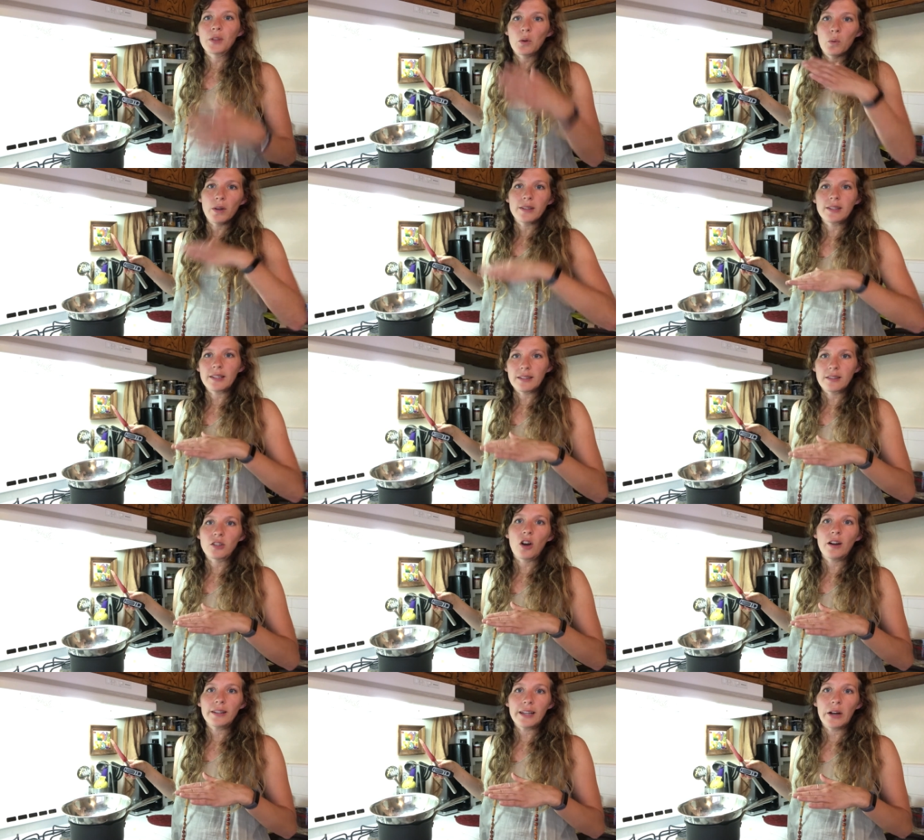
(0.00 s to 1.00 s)
once it's
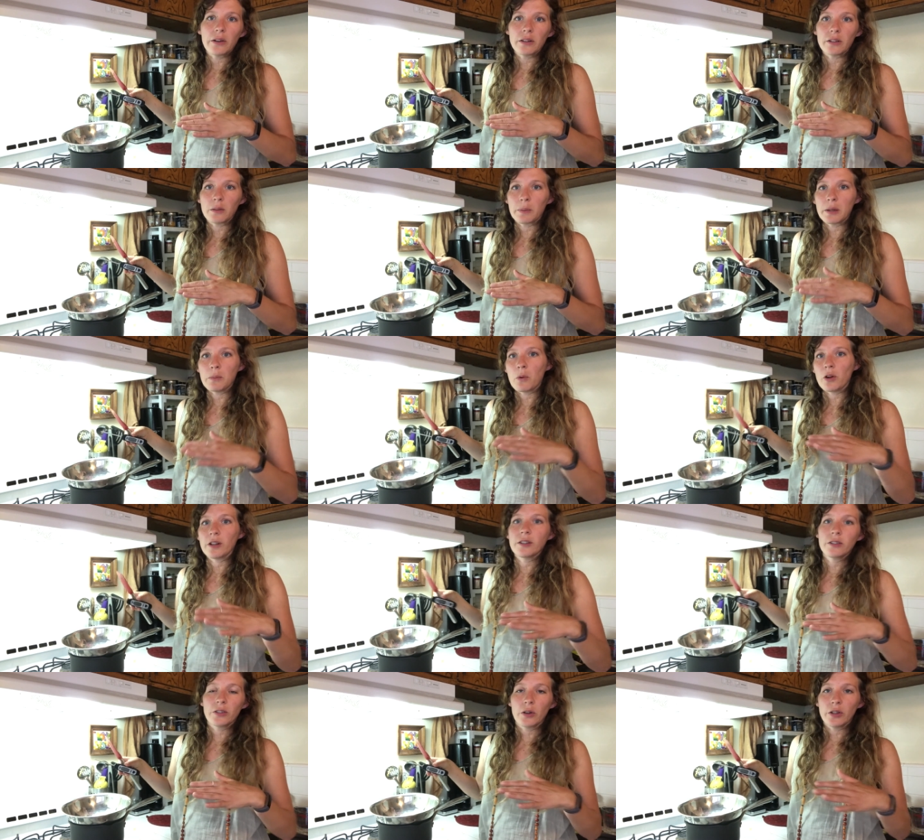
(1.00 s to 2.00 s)
gone down a little bit
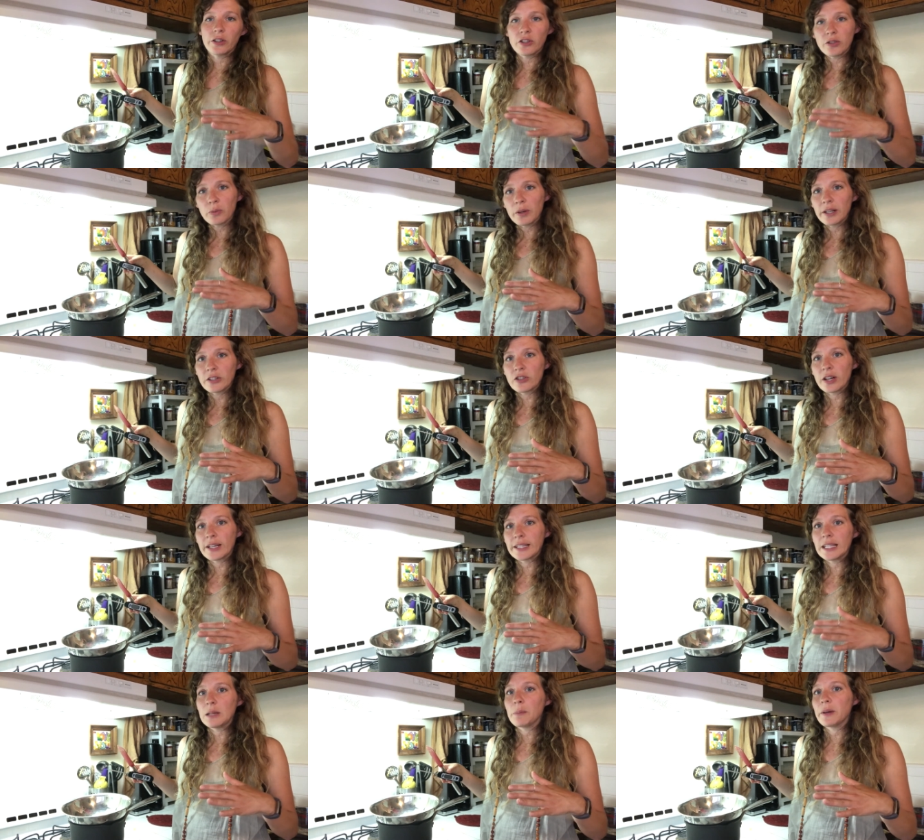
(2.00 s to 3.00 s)
more. So you just want to try
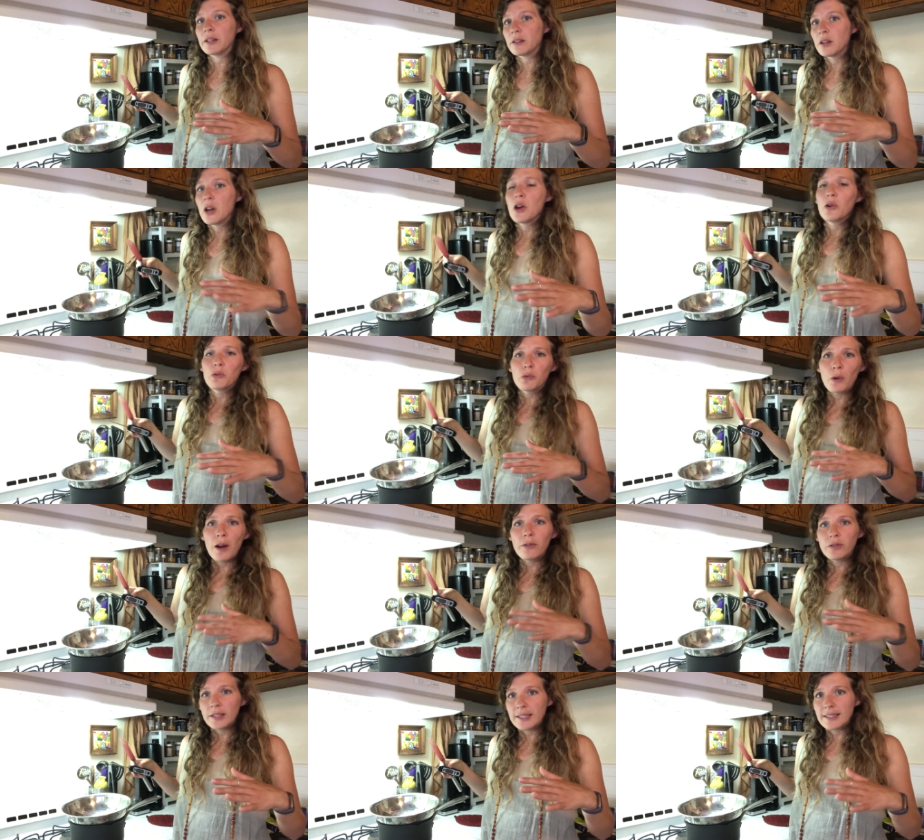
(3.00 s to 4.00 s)
to keep it
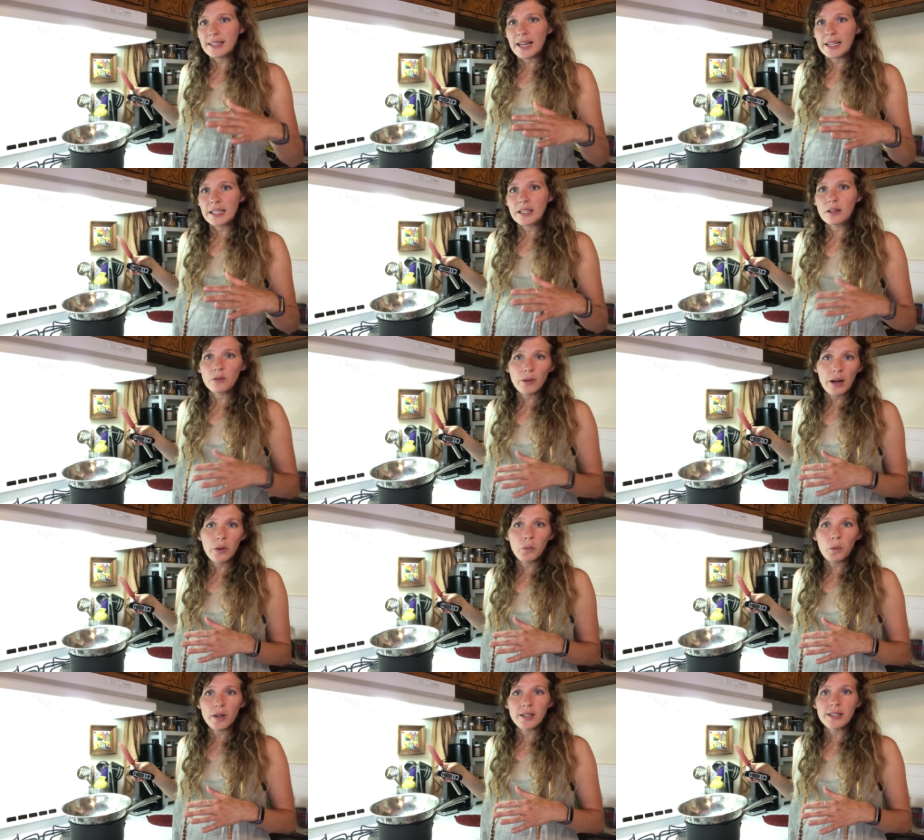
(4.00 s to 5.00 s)
roughly steady
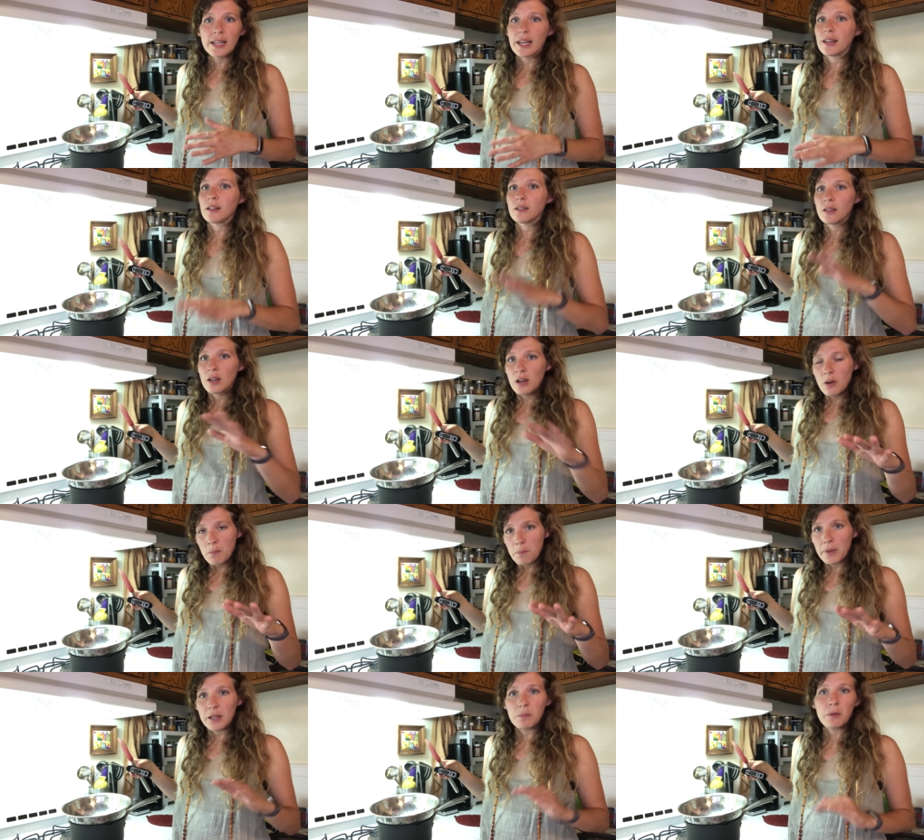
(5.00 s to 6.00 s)
around 110,
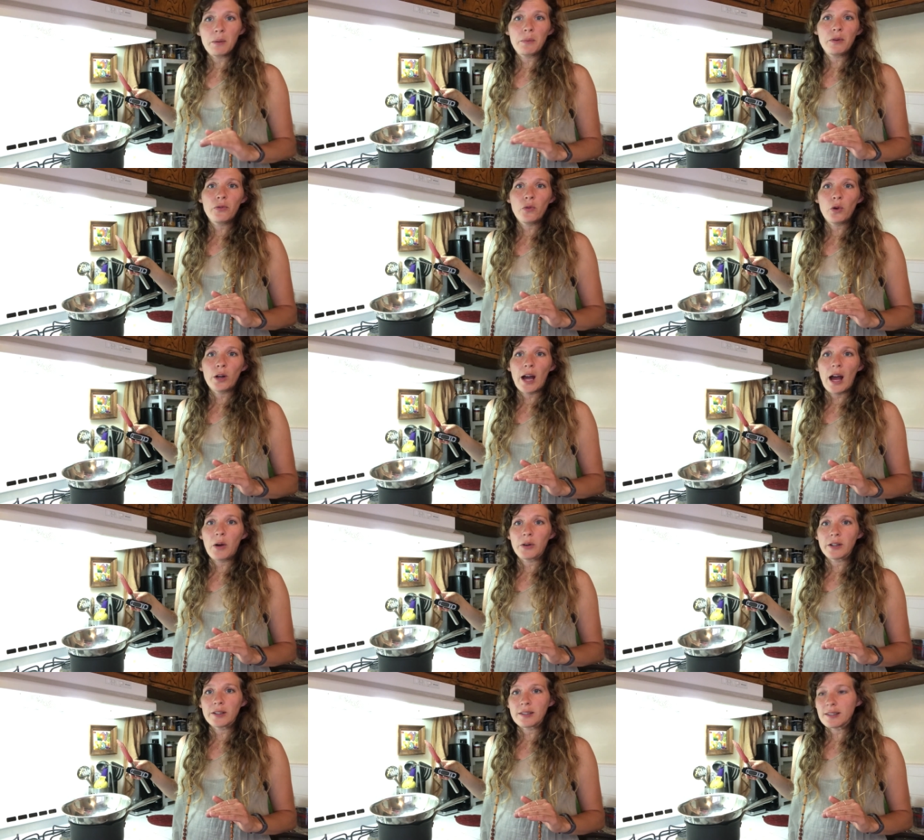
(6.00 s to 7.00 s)
minimum of 4
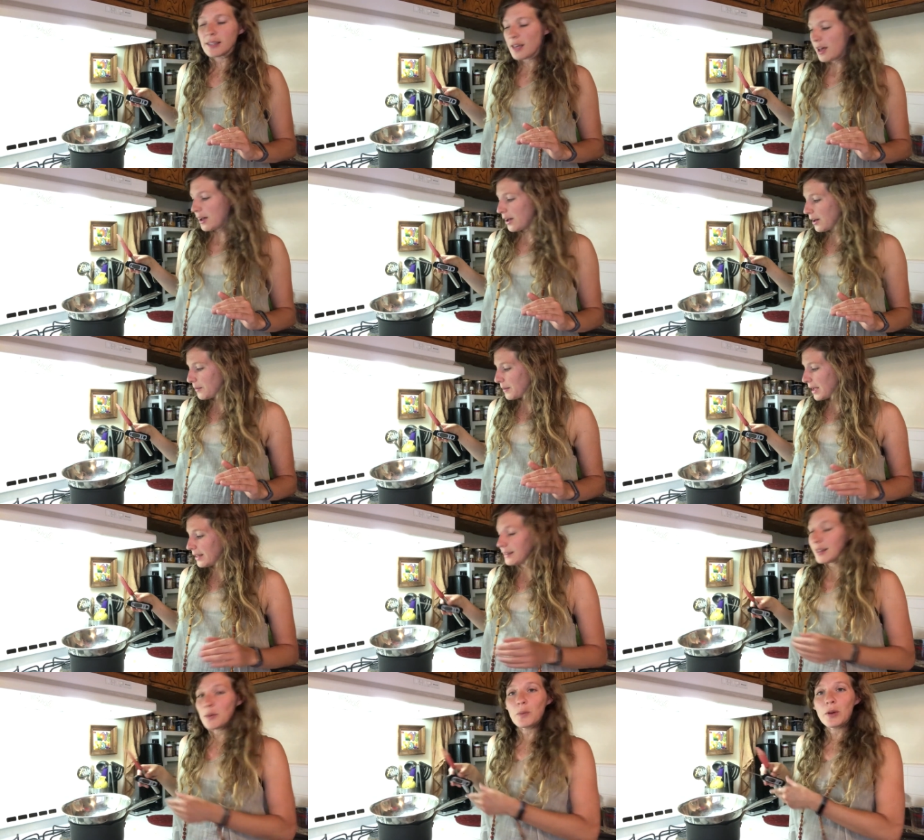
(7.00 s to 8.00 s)
hours,
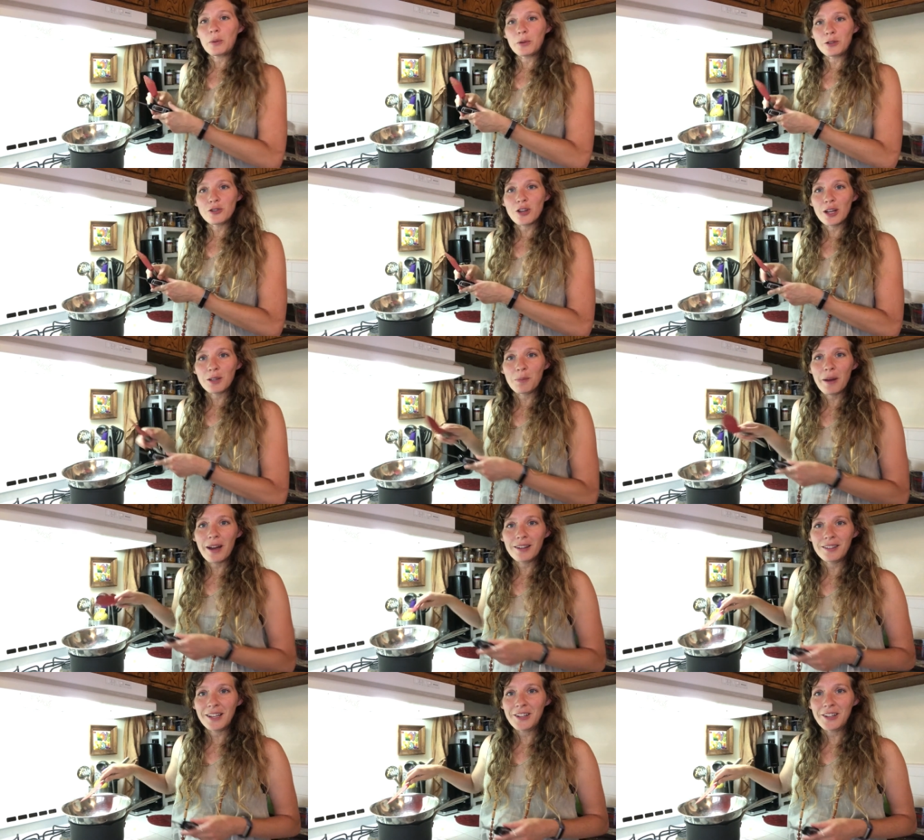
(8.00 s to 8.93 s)
and then we will check back